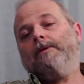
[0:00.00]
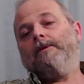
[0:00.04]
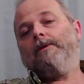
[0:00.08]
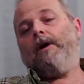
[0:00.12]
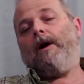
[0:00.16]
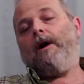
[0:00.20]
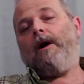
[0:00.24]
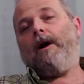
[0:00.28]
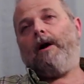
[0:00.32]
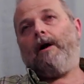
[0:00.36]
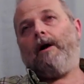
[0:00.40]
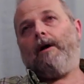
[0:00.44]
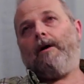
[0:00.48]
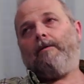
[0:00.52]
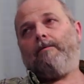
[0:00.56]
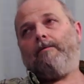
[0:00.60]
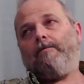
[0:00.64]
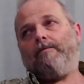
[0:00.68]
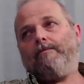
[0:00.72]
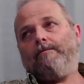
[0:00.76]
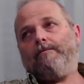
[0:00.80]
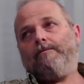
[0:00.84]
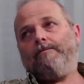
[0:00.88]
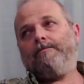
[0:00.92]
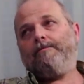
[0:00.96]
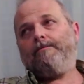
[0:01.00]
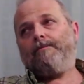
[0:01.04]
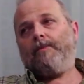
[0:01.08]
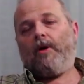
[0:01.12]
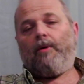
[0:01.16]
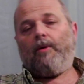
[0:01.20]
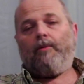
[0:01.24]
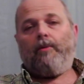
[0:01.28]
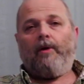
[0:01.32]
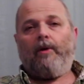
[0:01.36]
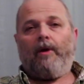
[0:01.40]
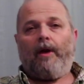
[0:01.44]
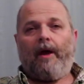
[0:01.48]

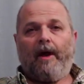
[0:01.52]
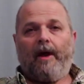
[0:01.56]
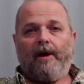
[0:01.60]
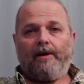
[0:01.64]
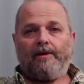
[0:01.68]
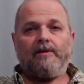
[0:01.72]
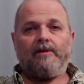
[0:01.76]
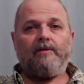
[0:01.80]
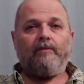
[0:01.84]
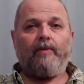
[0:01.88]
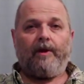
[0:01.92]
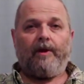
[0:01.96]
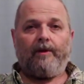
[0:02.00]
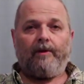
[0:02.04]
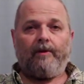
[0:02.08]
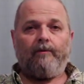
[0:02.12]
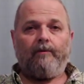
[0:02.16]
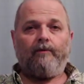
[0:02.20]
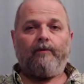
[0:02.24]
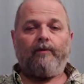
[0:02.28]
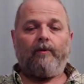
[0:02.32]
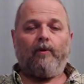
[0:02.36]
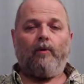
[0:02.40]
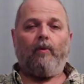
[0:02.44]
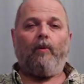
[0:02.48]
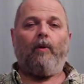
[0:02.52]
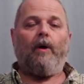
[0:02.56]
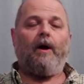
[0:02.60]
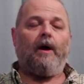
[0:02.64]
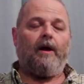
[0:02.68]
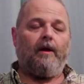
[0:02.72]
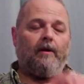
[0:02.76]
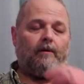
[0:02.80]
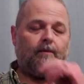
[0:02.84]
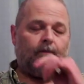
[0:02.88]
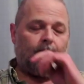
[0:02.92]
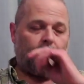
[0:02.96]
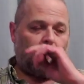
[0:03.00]
communication method for a while,